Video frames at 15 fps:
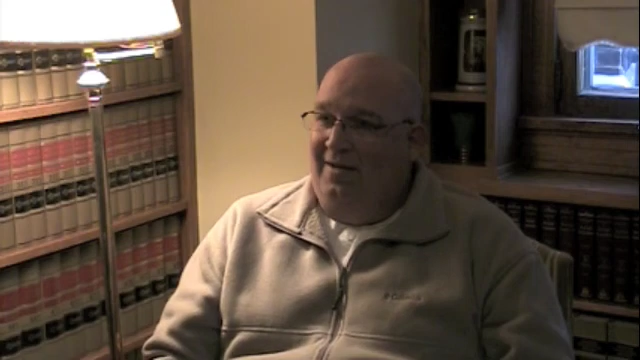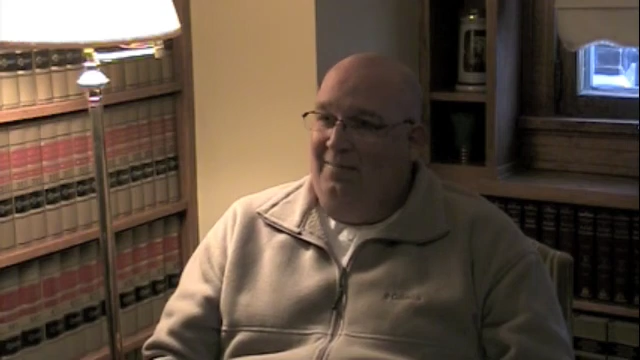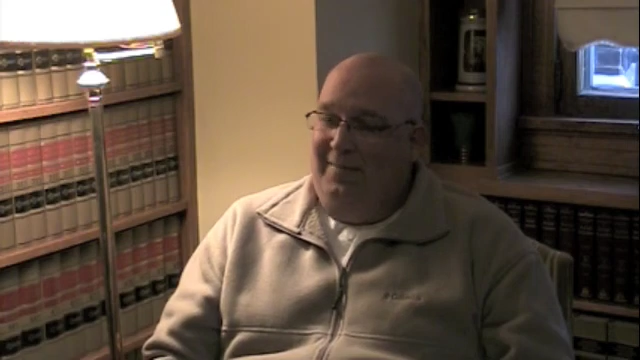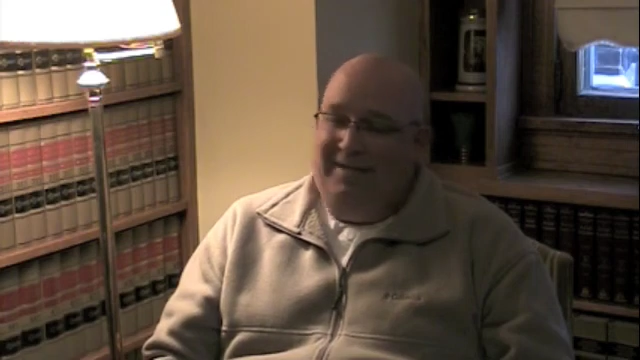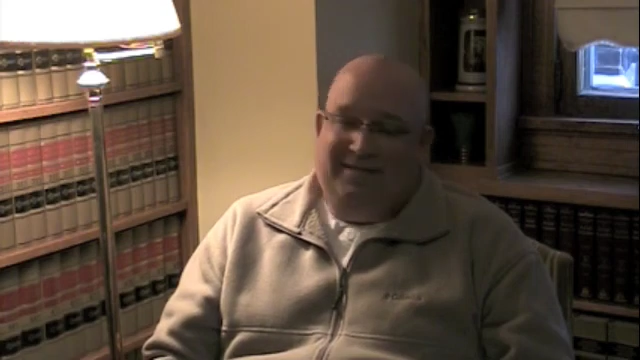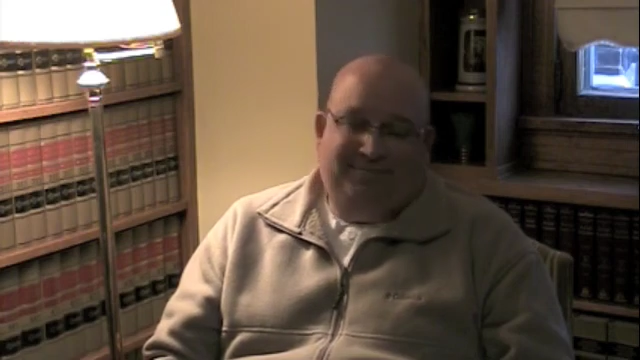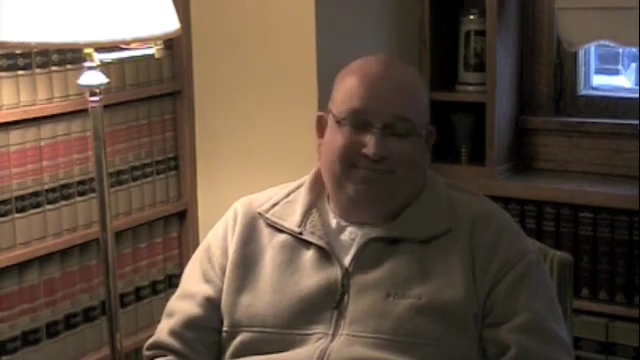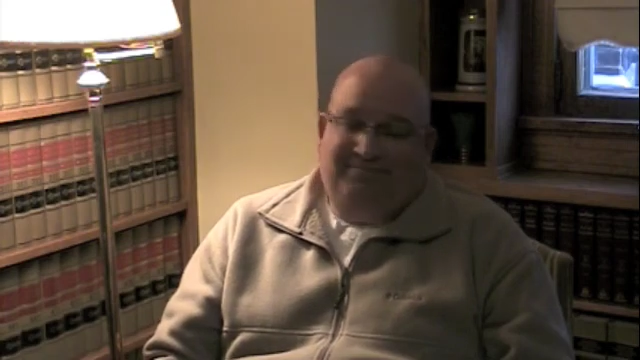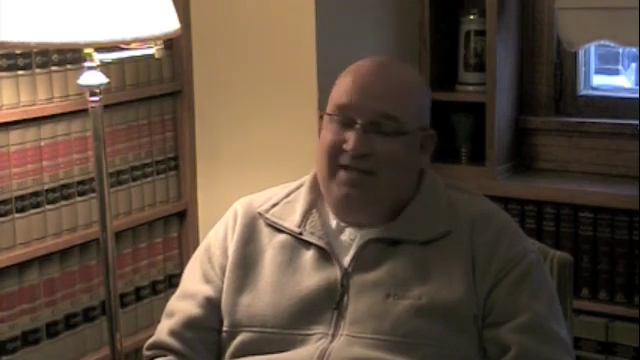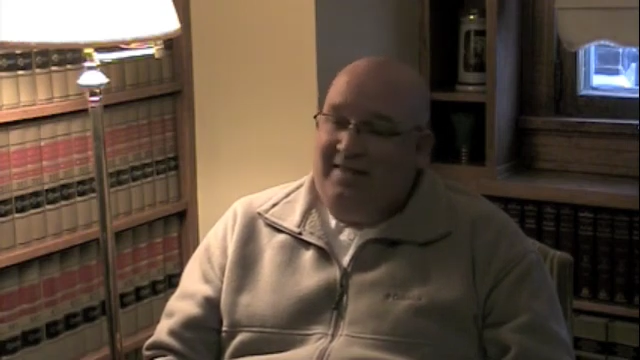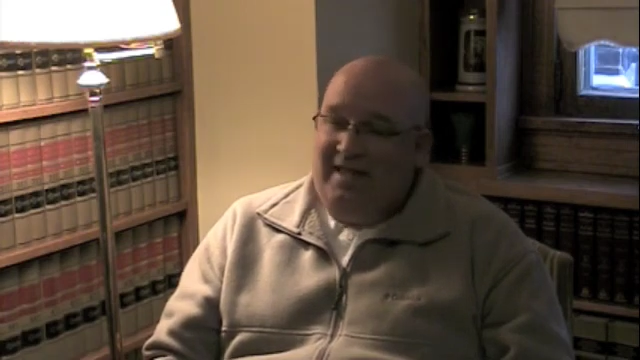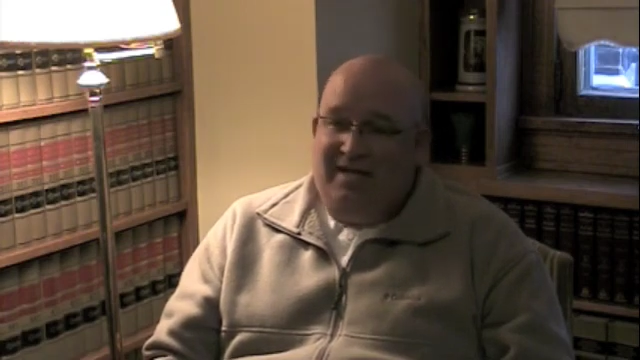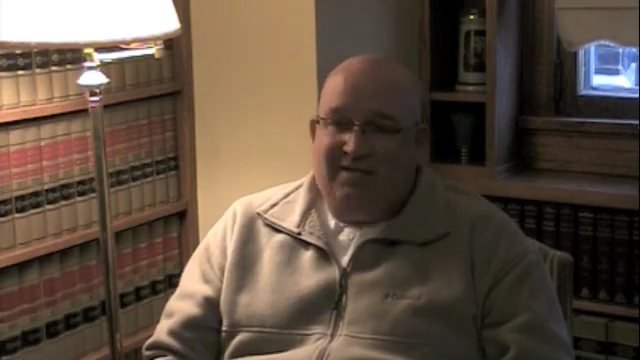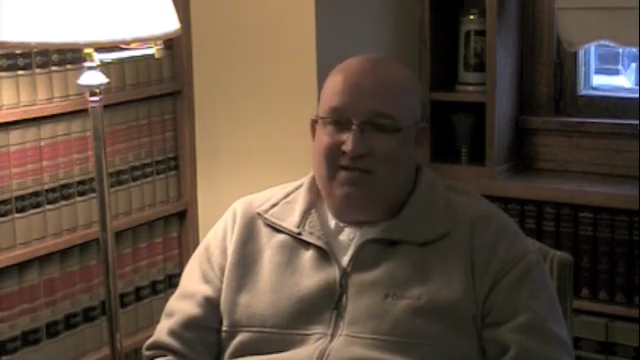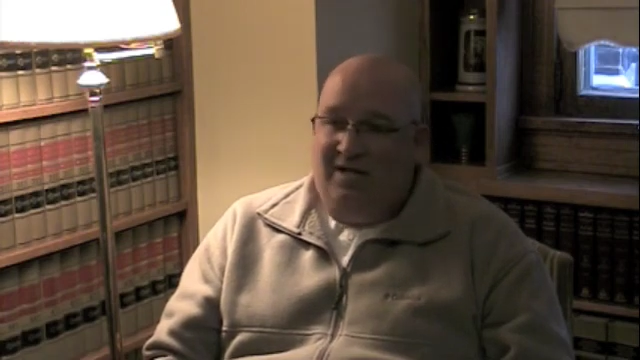but
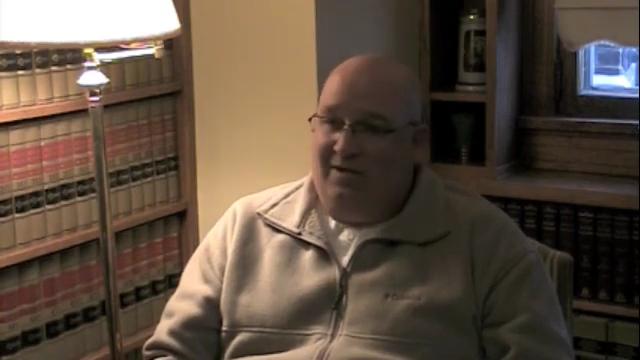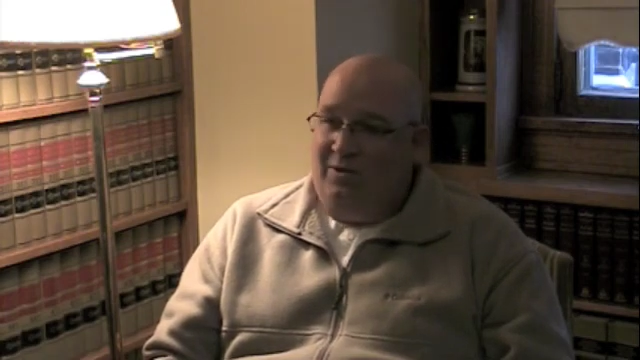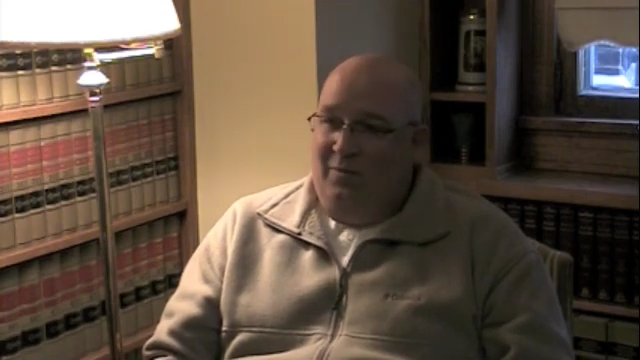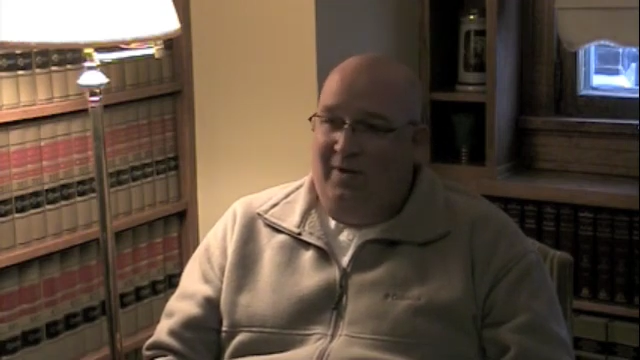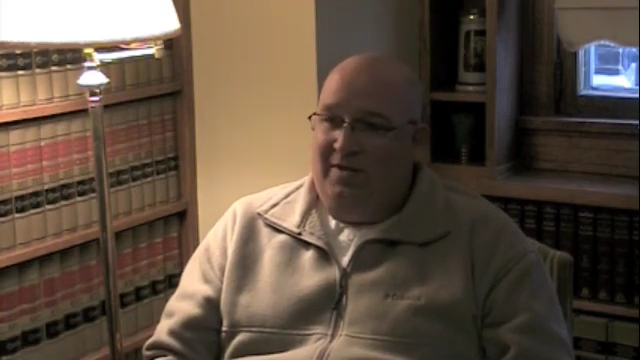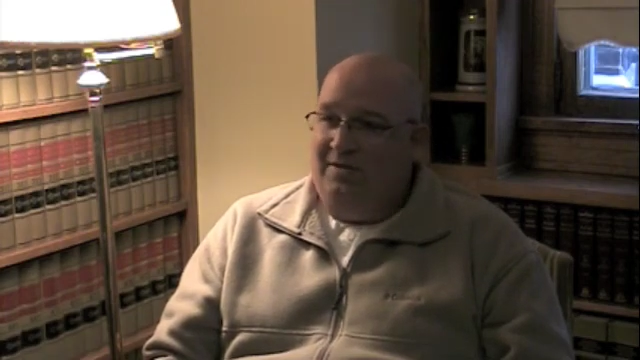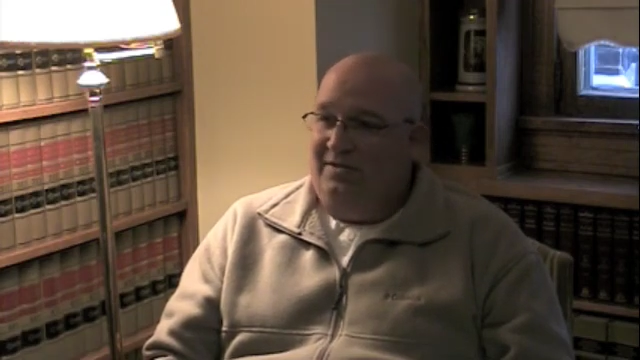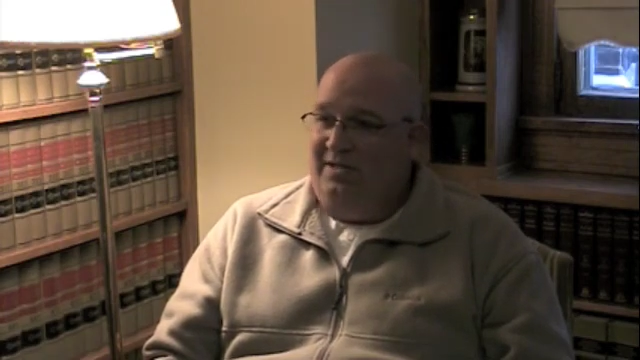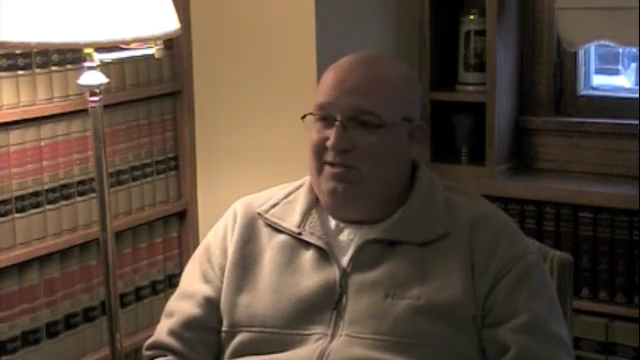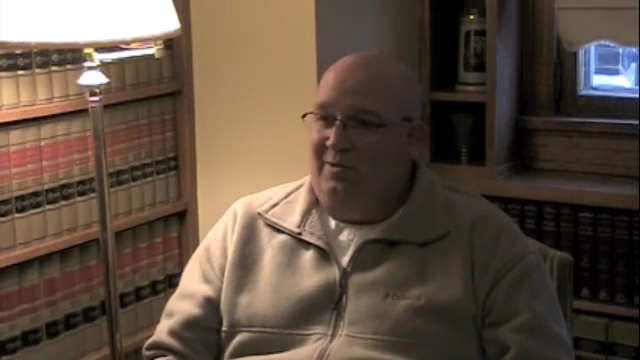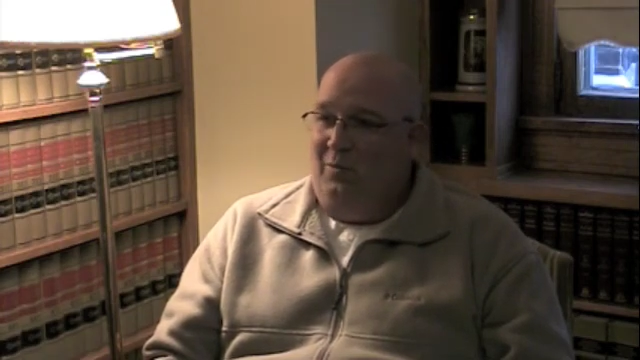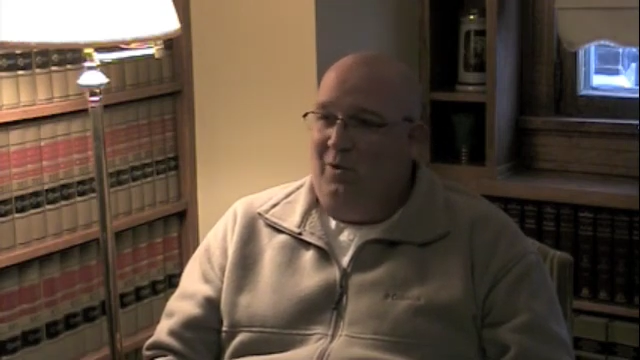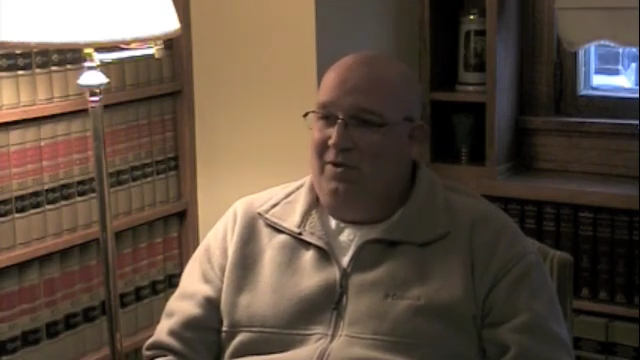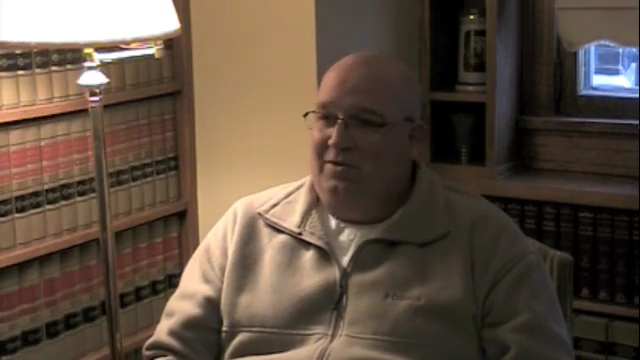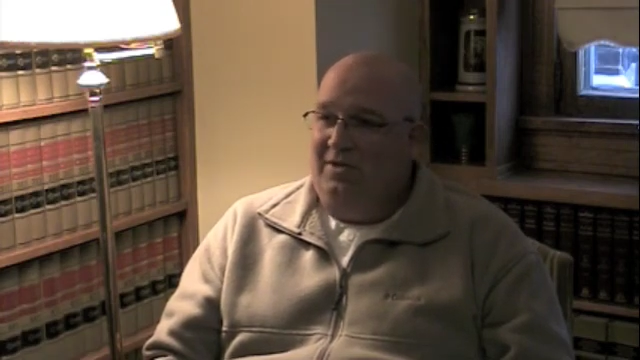that's not the way the
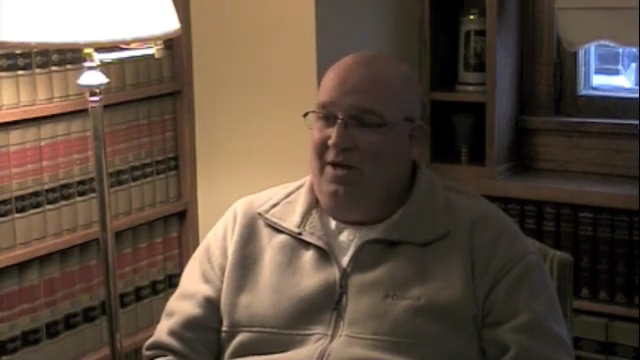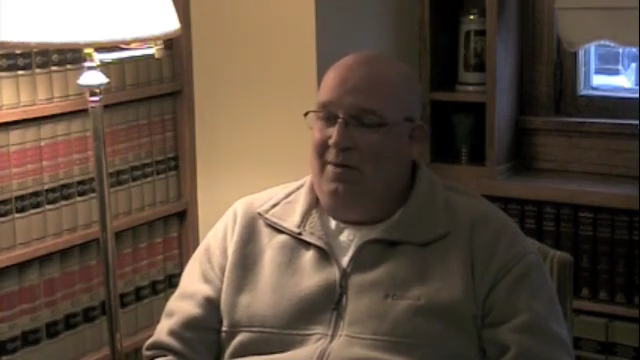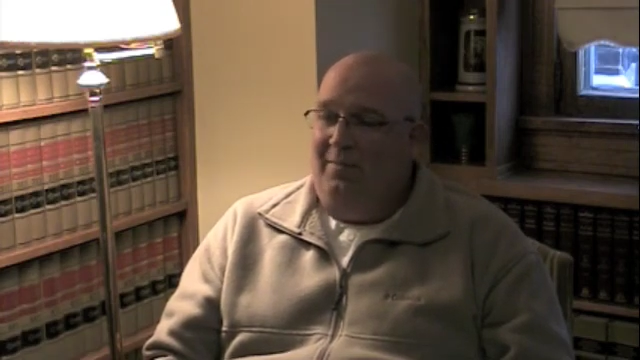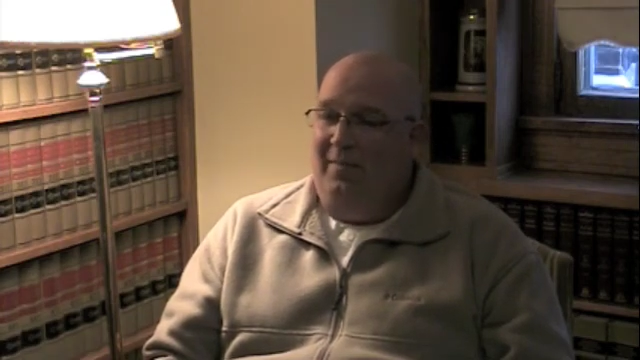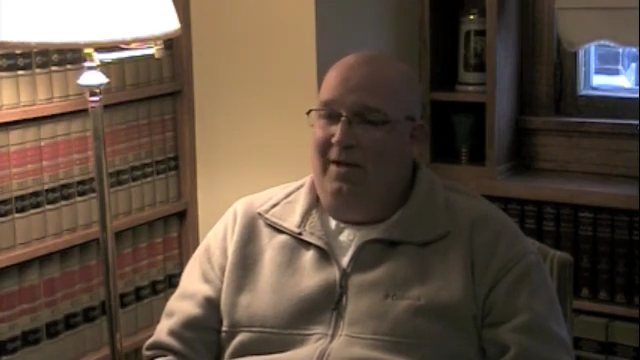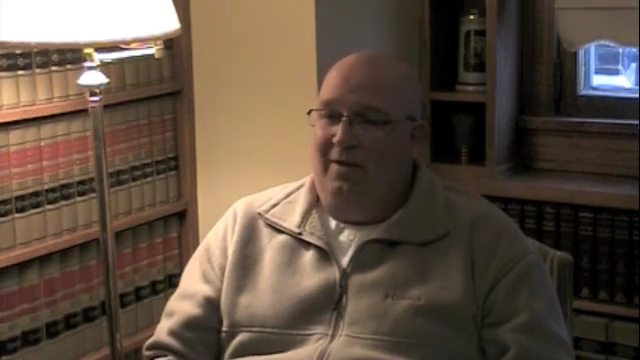system works up,